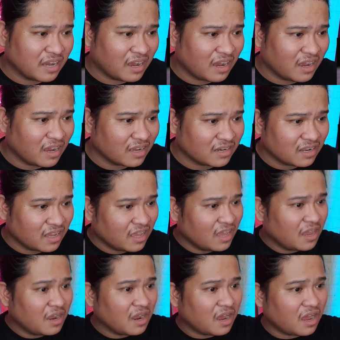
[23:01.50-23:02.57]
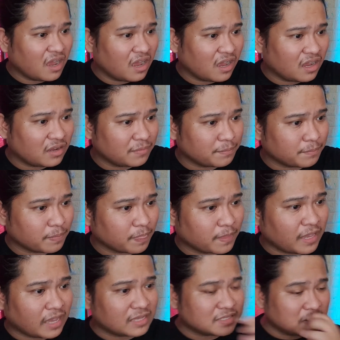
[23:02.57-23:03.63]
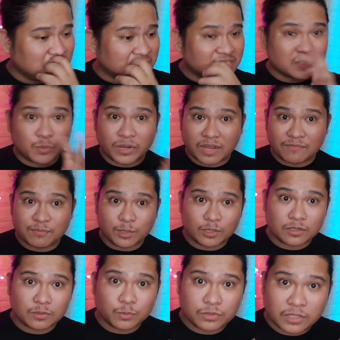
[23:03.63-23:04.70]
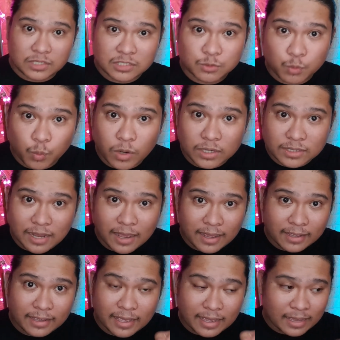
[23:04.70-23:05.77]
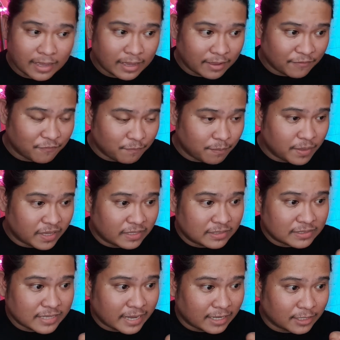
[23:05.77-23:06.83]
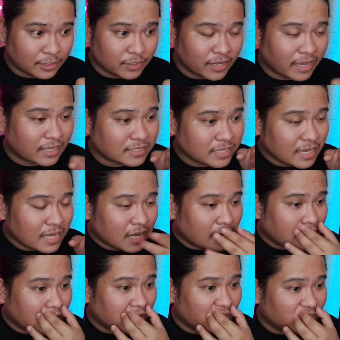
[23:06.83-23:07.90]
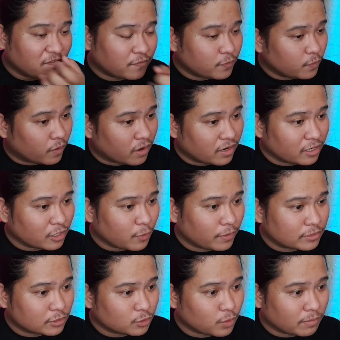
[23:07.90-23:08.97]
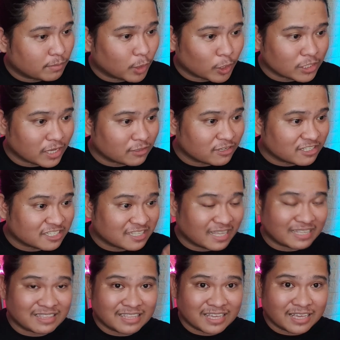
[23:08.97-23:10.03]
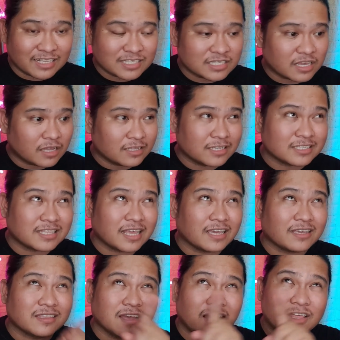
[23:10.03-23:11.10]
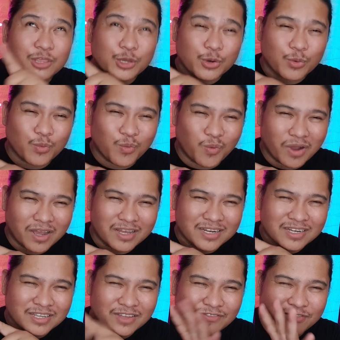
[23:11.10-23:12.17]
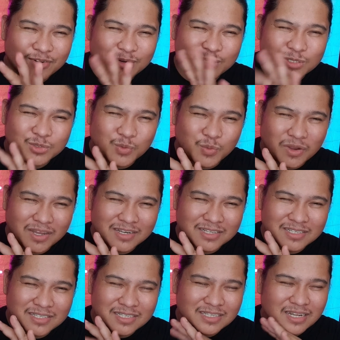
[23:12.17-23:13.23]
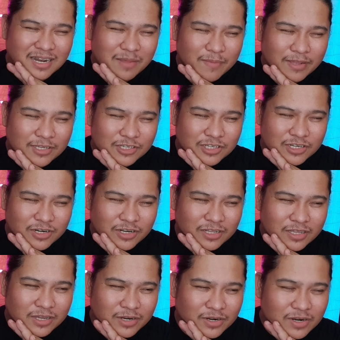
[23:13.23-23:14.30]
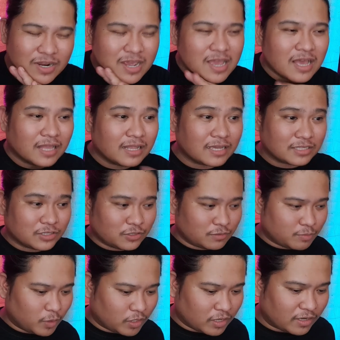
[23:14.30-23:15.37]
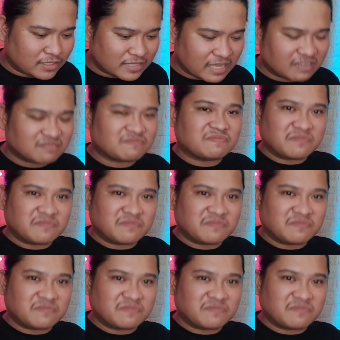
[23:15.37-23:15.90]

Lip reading: God. Okay, so this is what I have been telling you guys. If you are going to do a ball gown just like this, just like the other one, the first one that I mentioned earlier, like her ball gown is like,